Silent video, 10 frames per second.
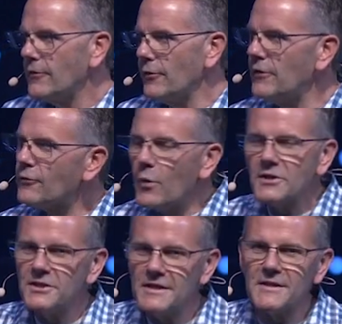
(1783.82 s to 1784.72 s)
So, this
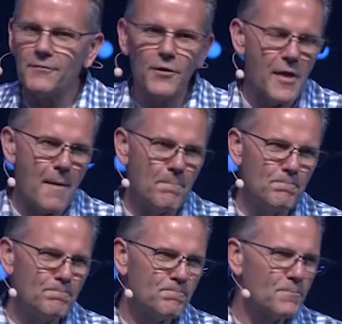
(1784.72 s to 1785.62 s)
question isn't for them.
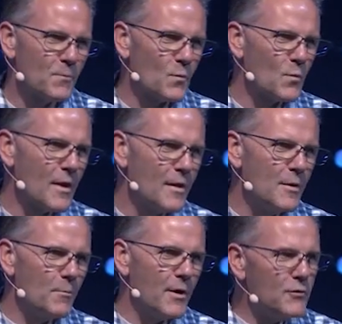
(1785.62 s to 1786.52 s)

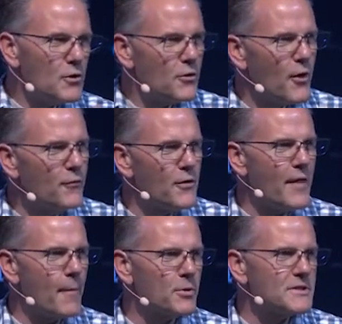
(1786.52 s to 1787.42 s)
But if you don't know if
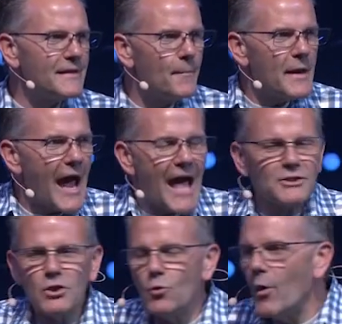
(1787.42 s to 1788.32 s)
you're that person, let me
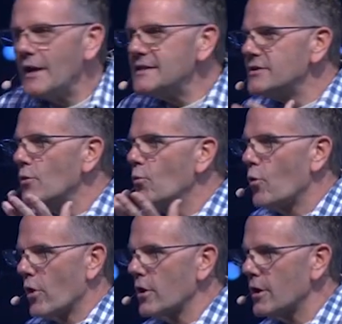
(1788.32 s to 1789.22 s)
ask you what is the
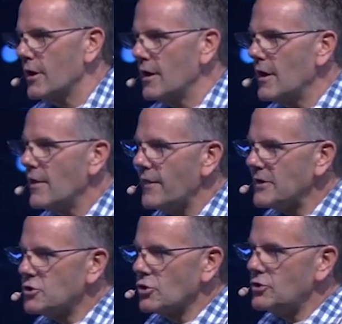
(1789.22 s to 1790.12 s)
work
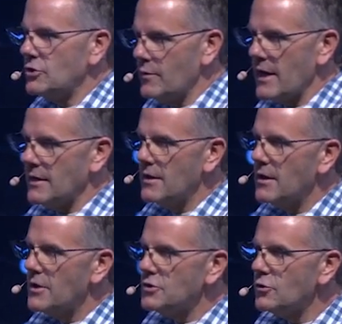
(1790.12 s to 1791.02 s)
that you're doing
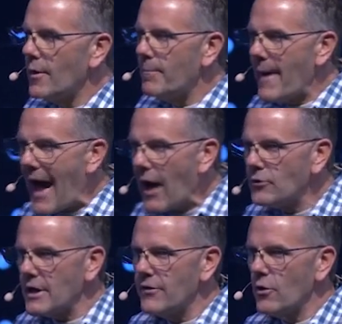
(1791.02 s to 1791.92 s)
to
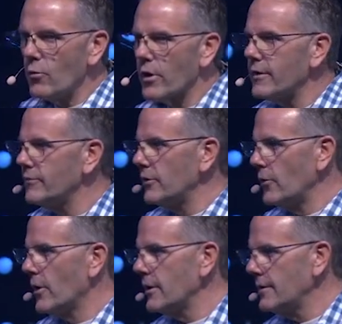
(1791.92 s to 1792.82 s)
abound in the work of the
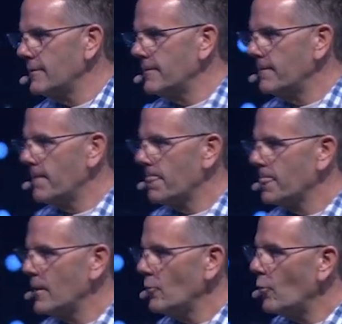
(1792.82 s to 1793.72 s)
Lord?
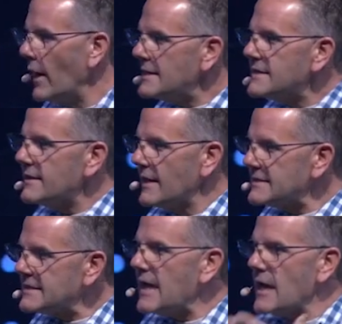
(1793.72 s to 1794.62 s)
What is it
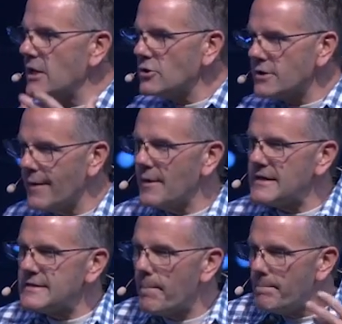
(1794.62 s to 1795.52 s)
that's taking your time
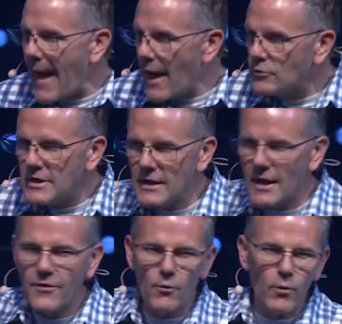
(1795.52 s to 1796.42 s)
that is
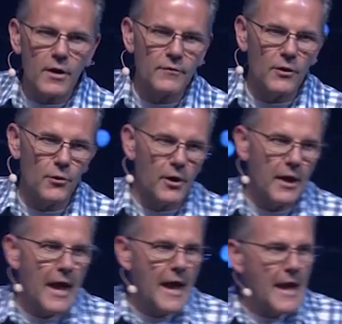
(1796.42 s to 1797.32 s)
abounding in the work of the Lord?